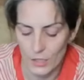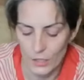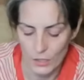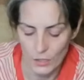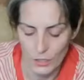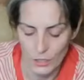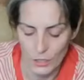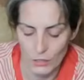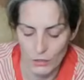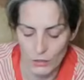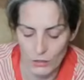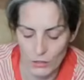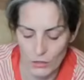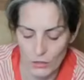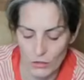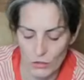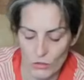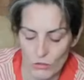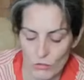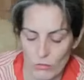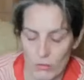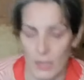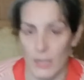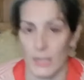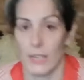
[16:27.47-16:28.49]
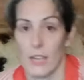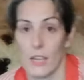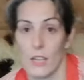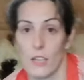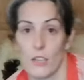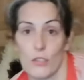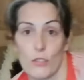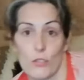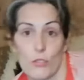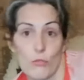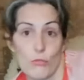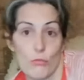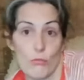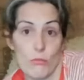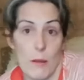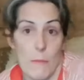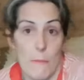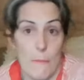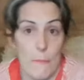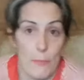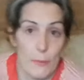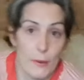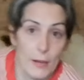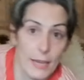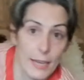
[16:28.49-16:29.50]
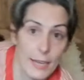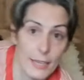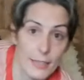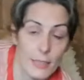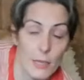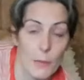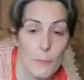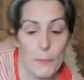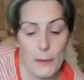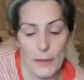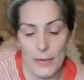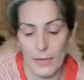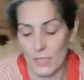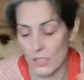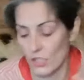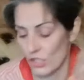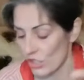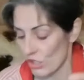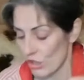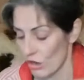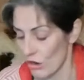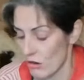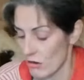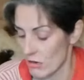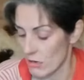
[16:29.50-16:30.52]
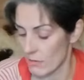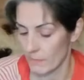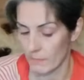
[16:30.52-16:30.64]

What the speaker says: you can try dribbling the paint on,